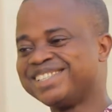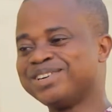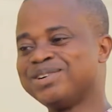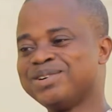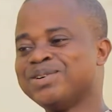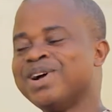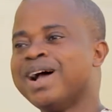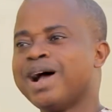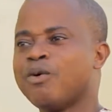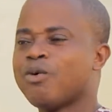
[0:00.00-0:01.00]
So,
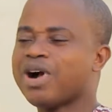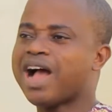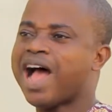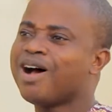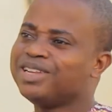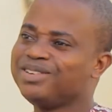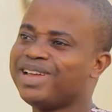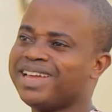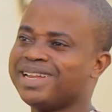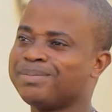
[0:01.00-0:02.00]
how did you
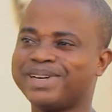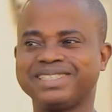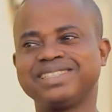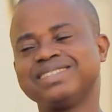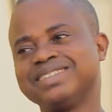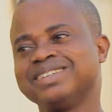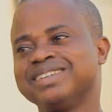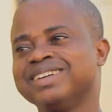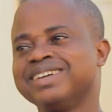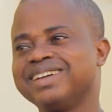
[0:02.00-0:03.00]
end up at
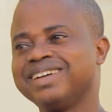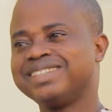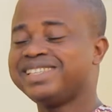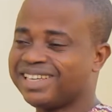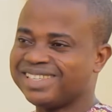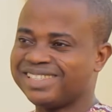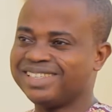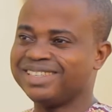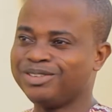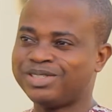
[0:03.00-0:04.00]

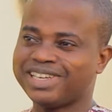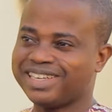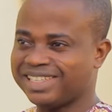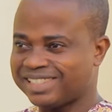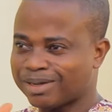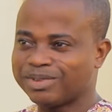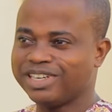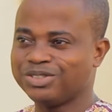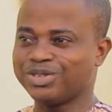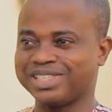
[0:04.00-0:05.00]
CKC? You said that
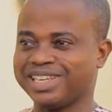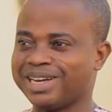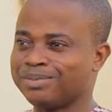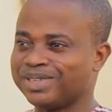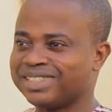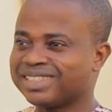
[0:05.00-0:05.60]
something interesting happened.